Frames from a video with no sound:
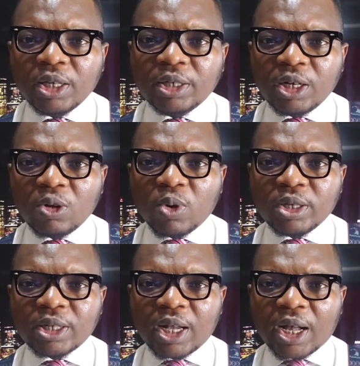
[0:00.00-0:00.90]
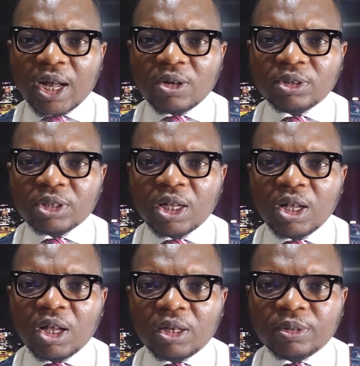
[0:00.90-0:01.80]
delinquent account,
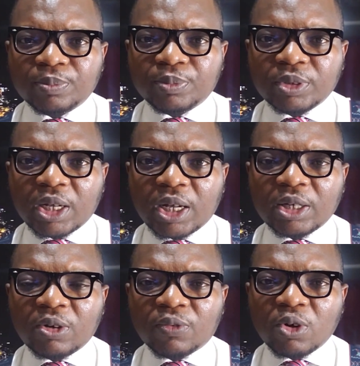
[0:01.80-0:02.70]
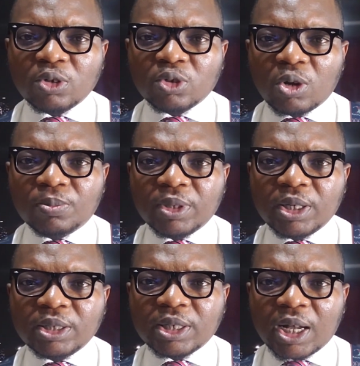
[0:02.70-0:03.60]
and of course update